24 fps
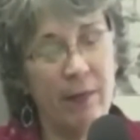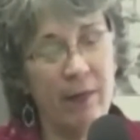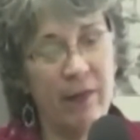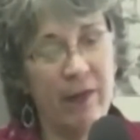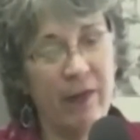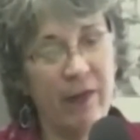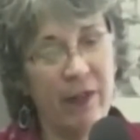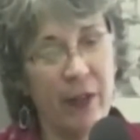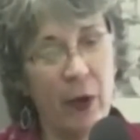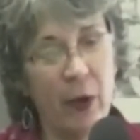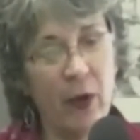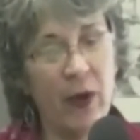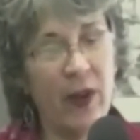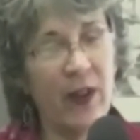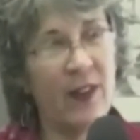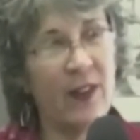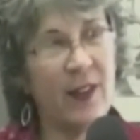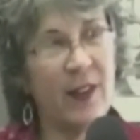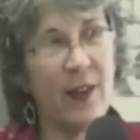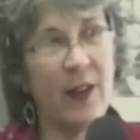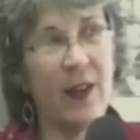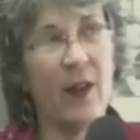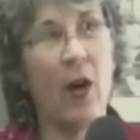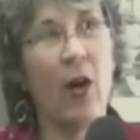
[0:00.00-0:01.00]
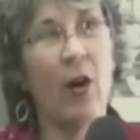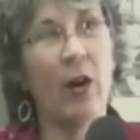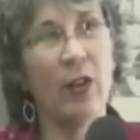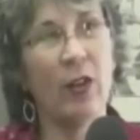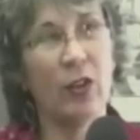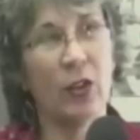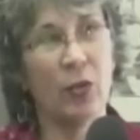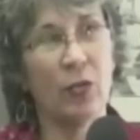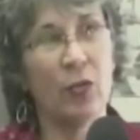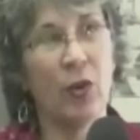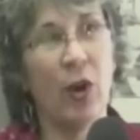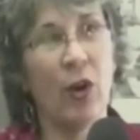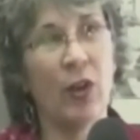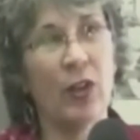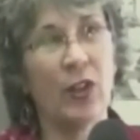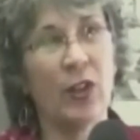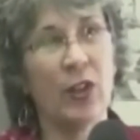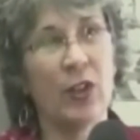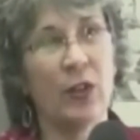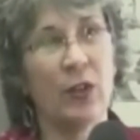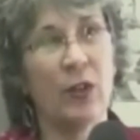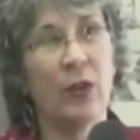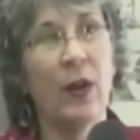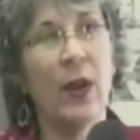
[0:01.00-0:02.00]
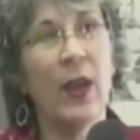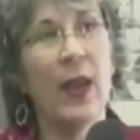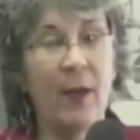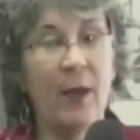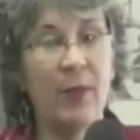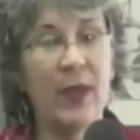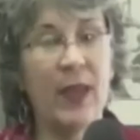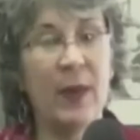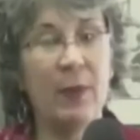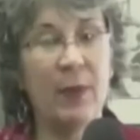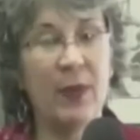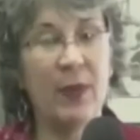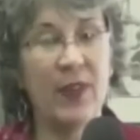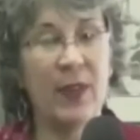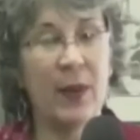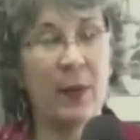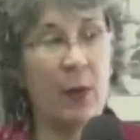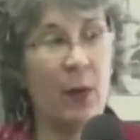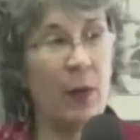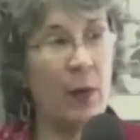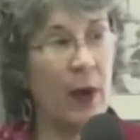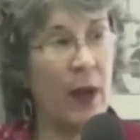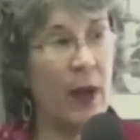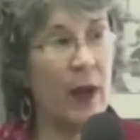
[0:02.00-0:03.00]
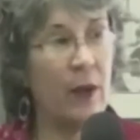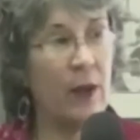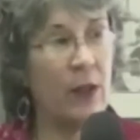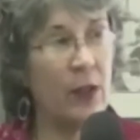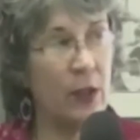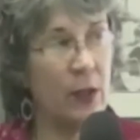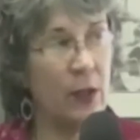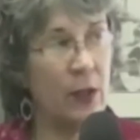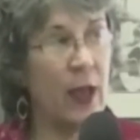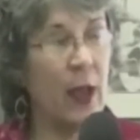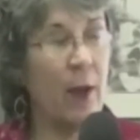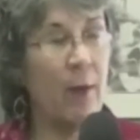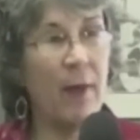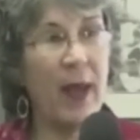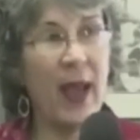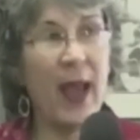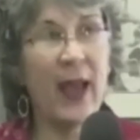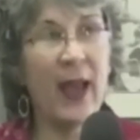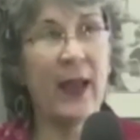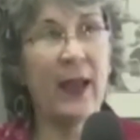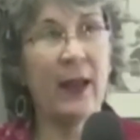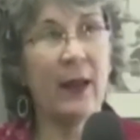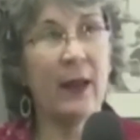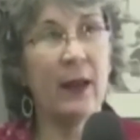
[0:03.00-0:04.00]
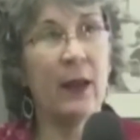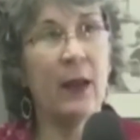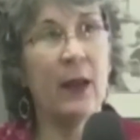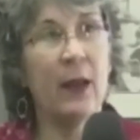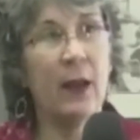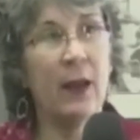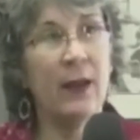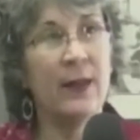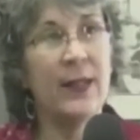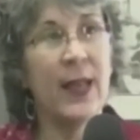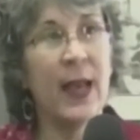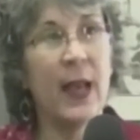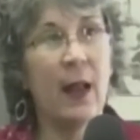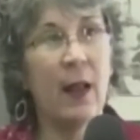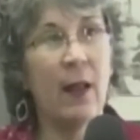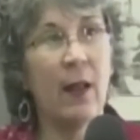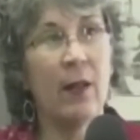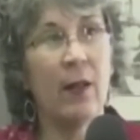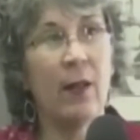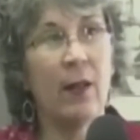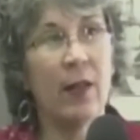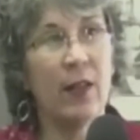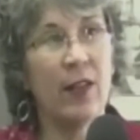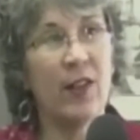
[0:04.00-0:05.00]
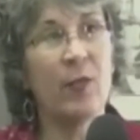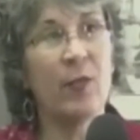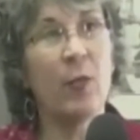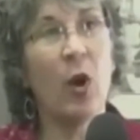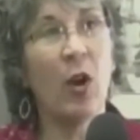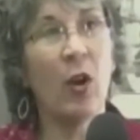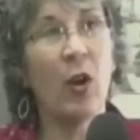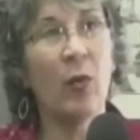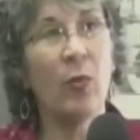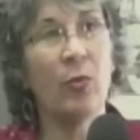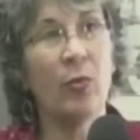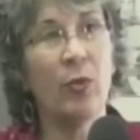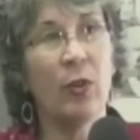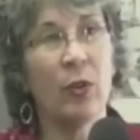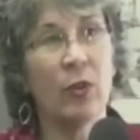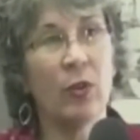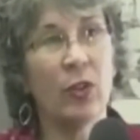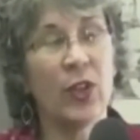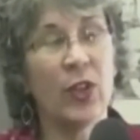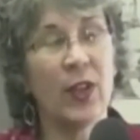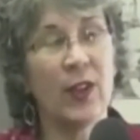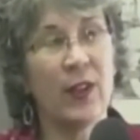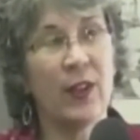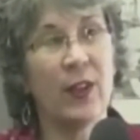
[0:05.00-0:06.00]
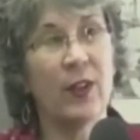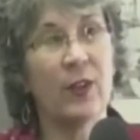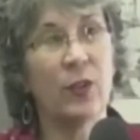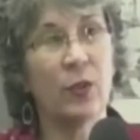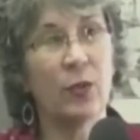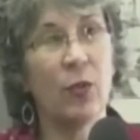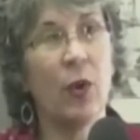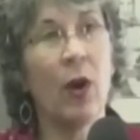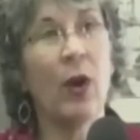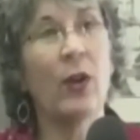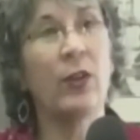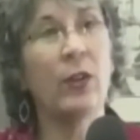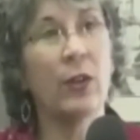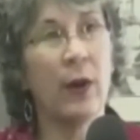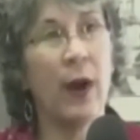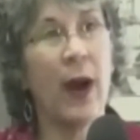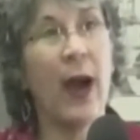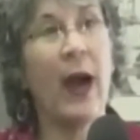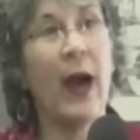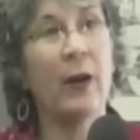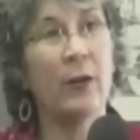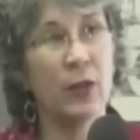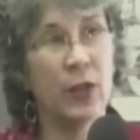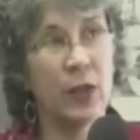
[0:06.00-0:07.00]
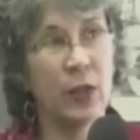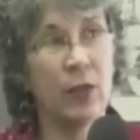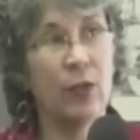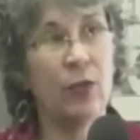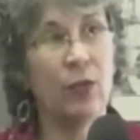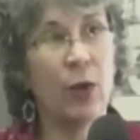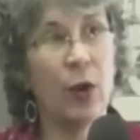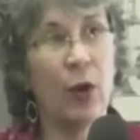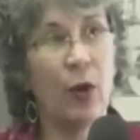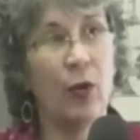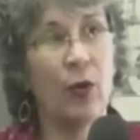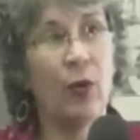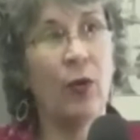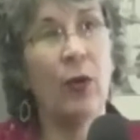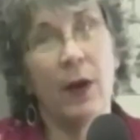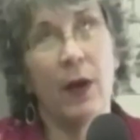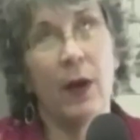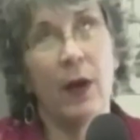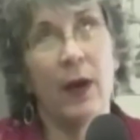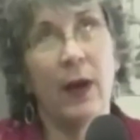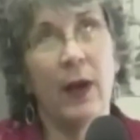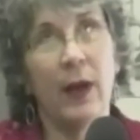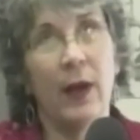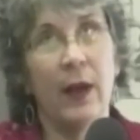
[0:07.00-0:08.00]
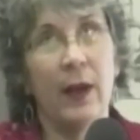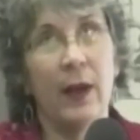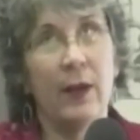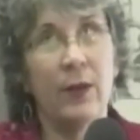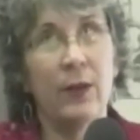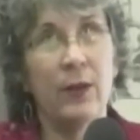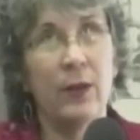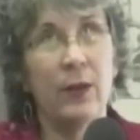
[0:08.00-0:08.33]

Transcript: focus on Toronto. And people said, well, why don't you come back and tell the smaller projects in Toronto how to grow? I